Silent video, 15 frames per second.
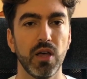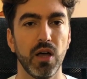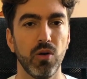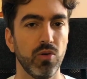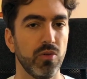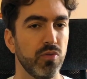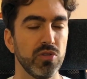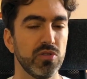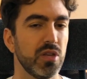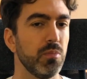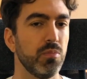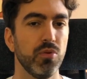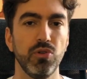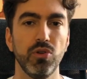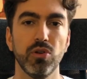Or for example,
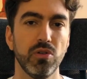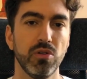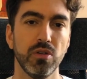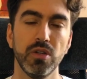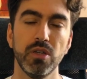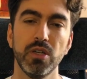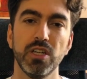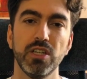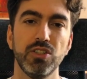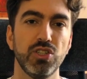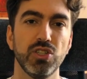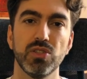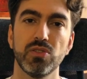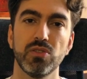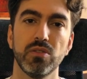you're
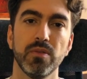just